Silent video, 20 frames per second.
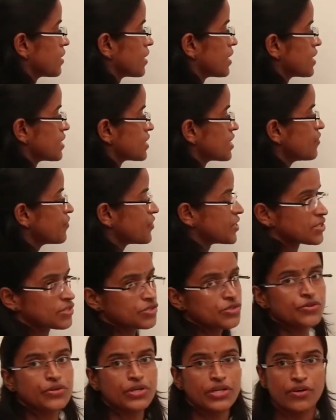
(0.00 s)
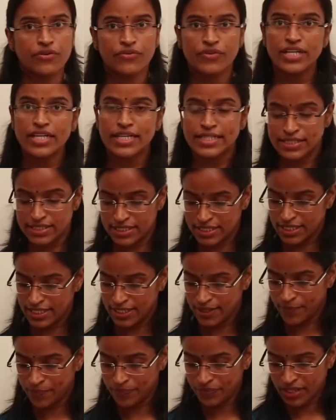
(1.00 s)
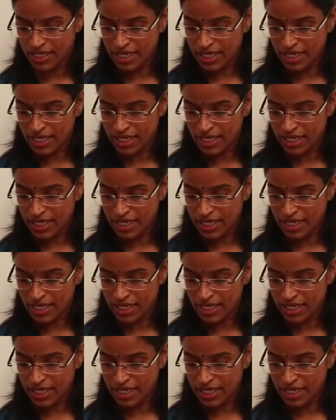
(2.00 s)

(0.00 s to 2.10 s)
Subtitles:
It is the first duty of an engineer.